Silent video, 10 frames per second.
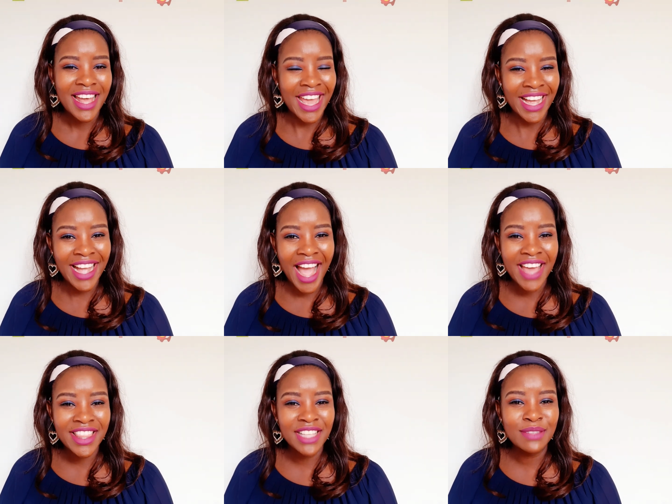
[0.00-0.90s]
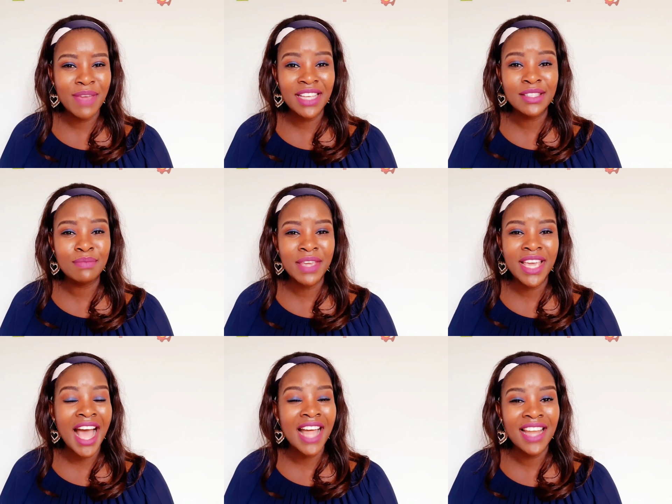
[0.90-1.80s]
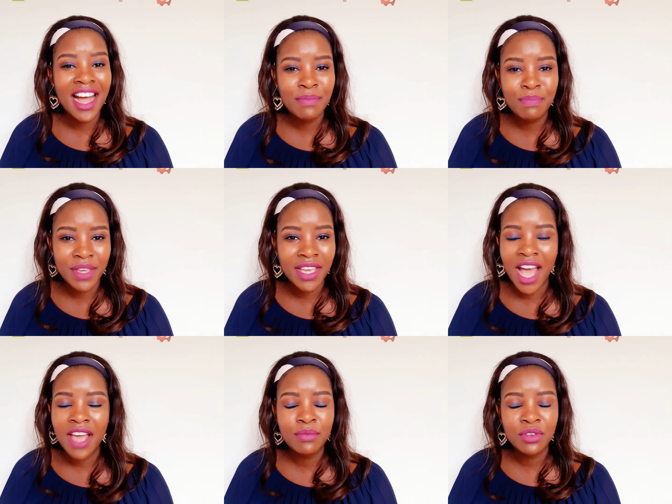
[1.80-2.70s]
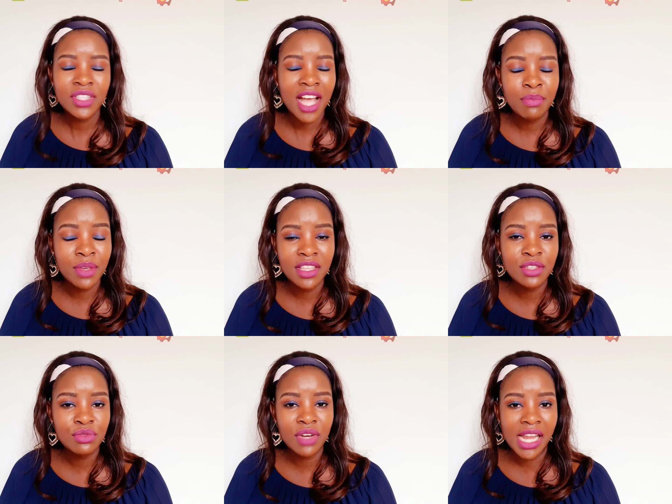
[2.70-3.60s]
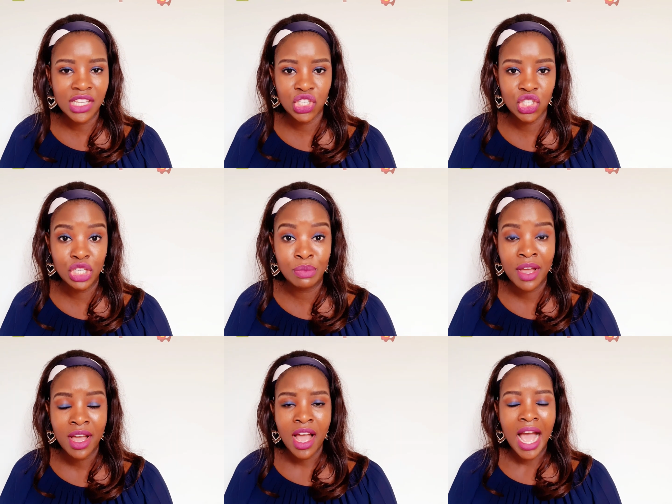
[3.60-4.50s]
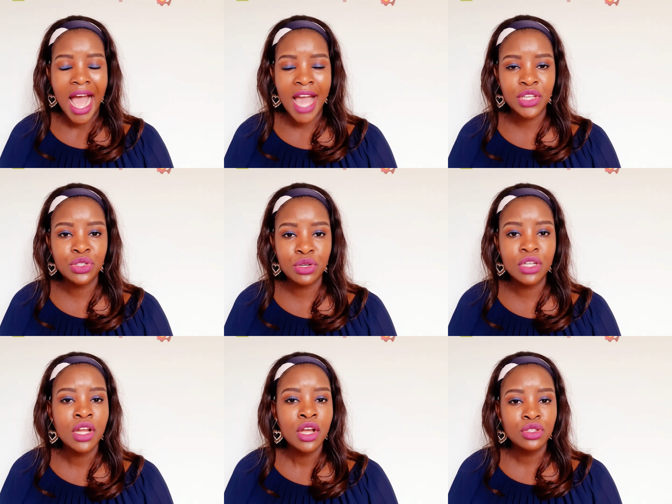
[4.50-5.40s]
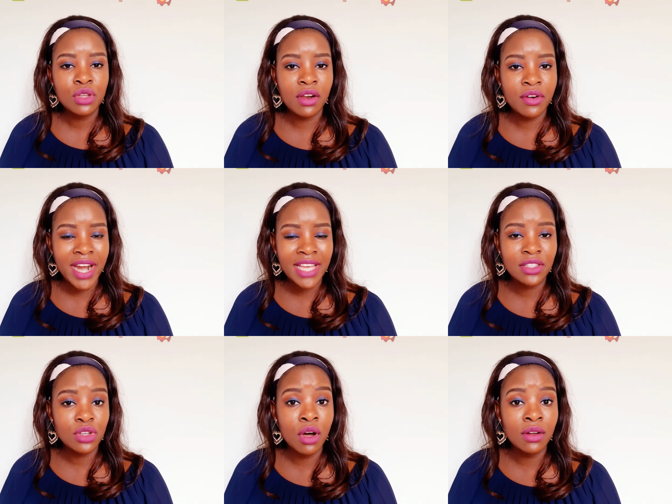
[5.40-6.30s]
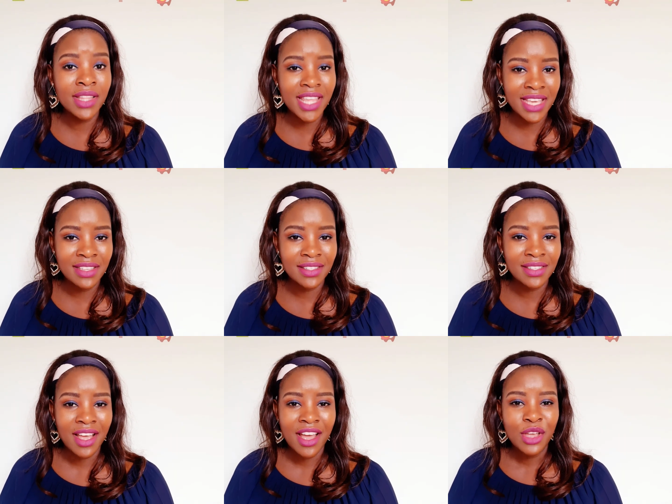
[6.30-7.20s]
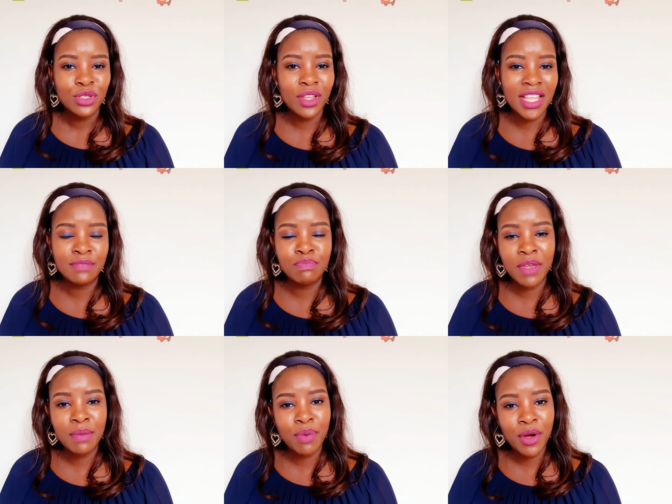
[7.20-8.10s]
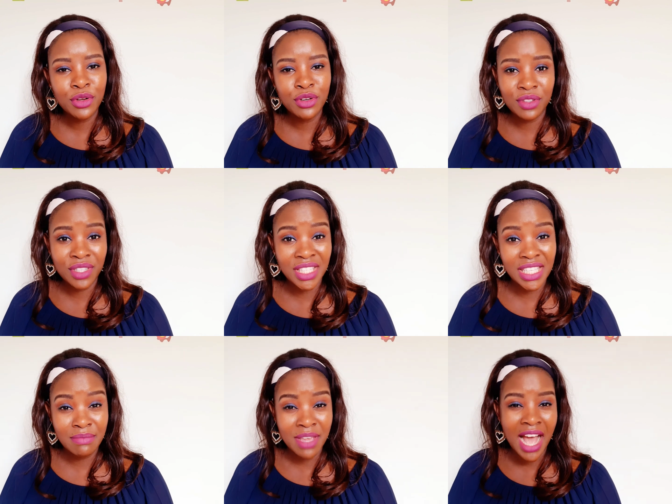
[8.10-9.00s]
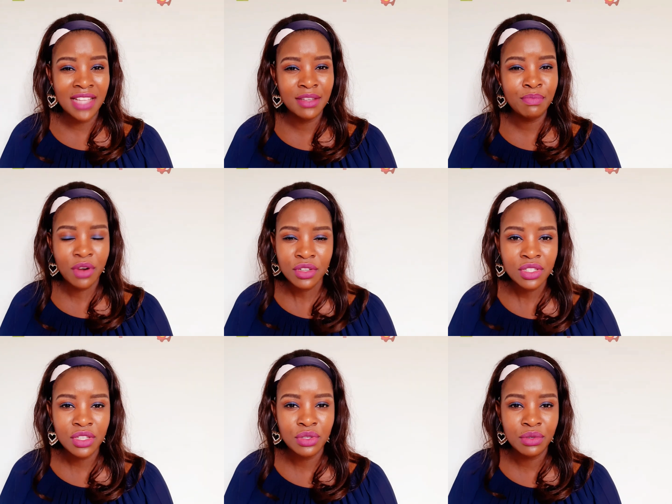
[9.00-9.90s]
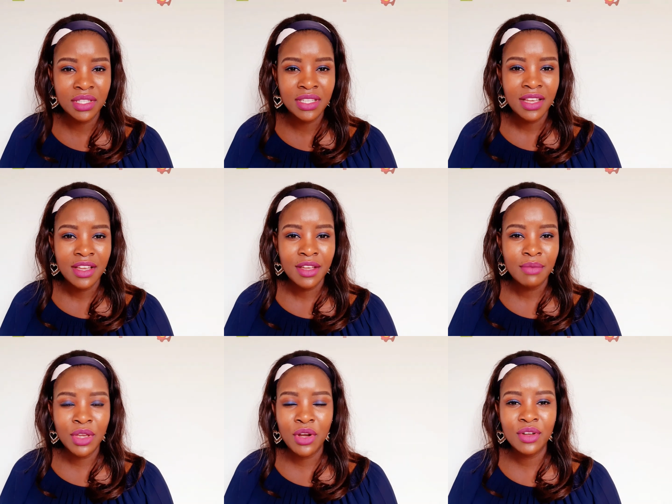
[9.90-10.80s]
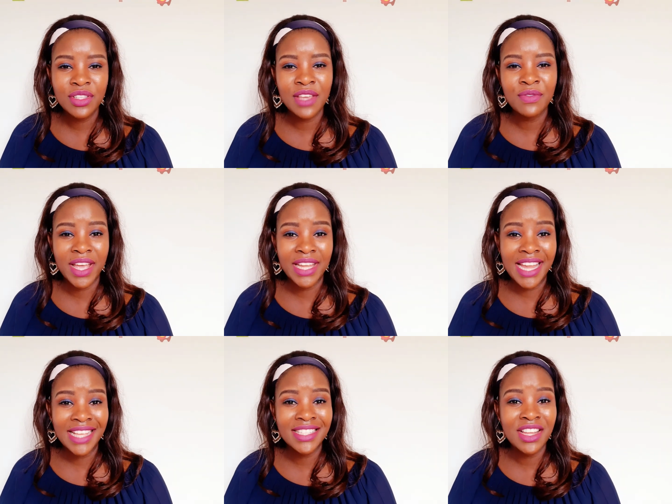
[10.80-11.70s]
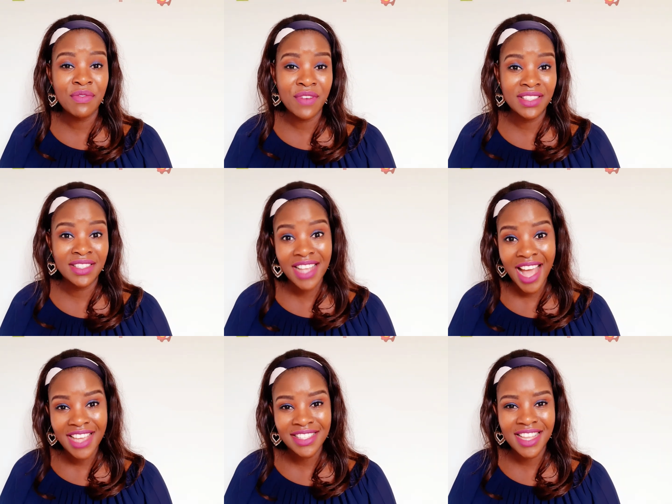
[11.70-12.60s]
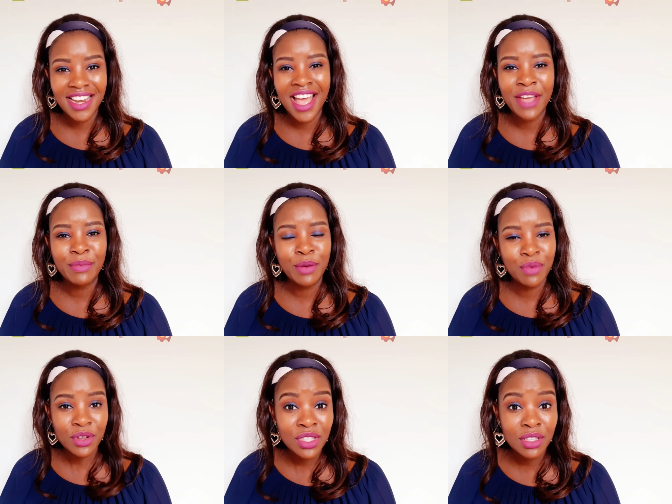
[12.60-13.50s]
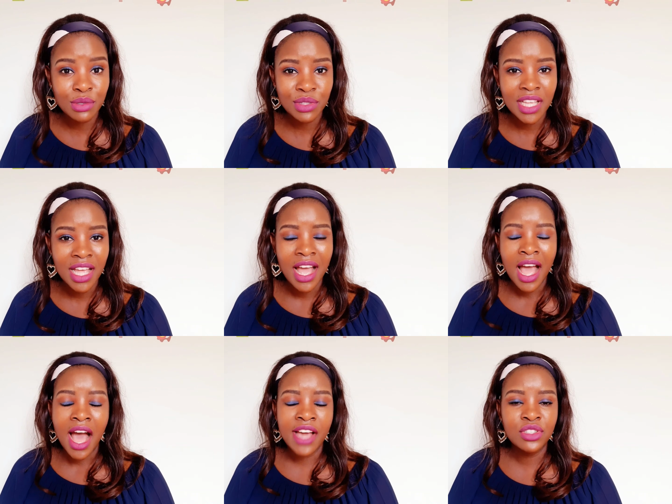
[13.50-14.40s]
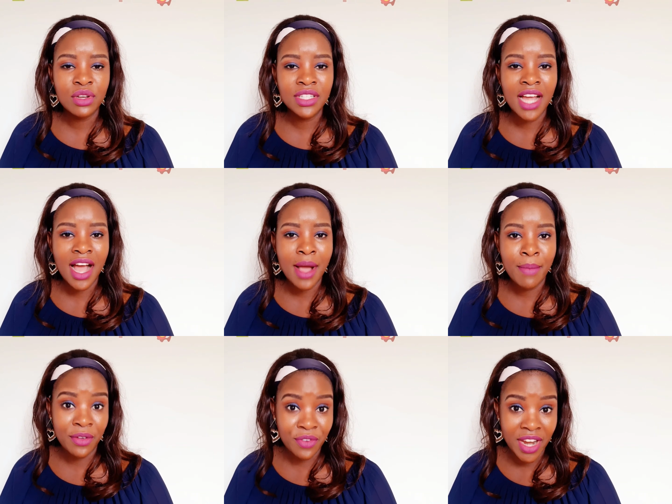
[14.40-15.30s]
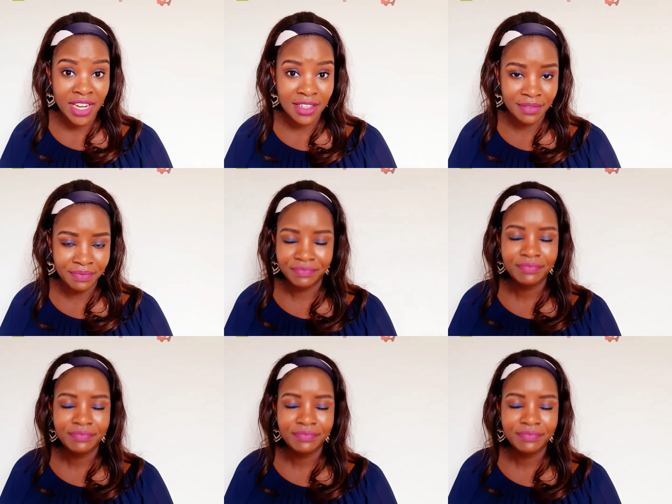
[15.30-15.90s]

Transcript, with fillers: a guy that makes me unhappy, I am not happy in this relationship. I should tolerate all this so that people don't see me as a prostitute. Because if I date different guys, then I am a prostitute. I told her, my friend,